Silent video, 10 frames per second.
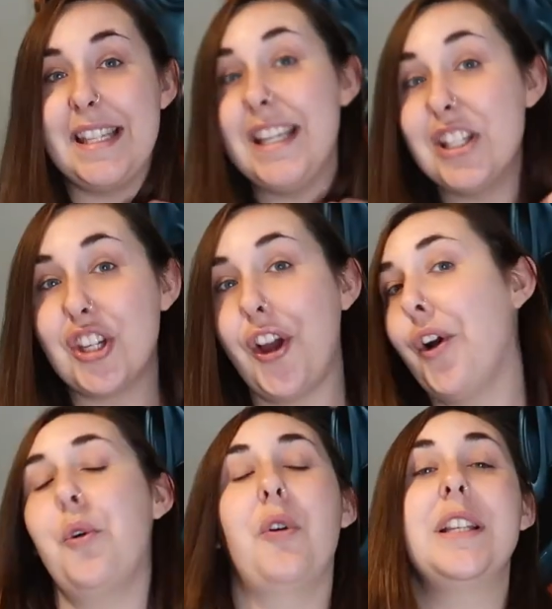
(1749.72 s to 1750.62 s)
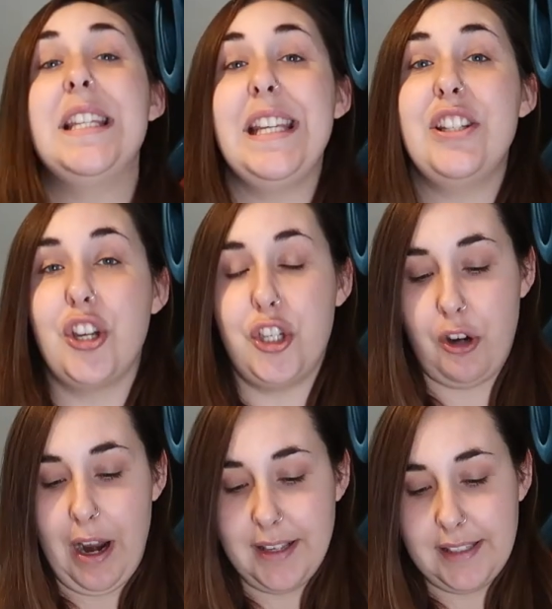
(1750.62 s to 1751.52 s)
t-shirt, or a t-shirt
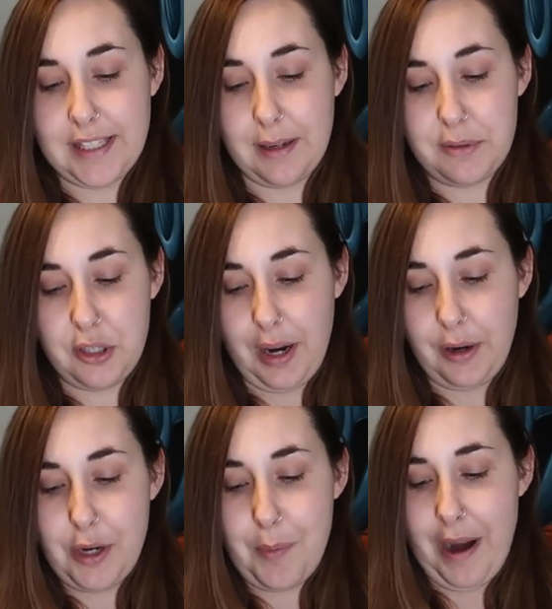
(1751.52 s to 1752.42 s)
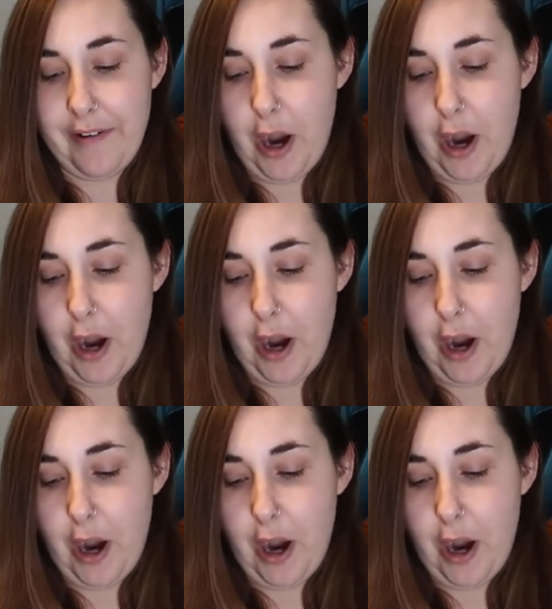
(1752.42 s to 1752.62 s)
dress. It's up to you how you wear it.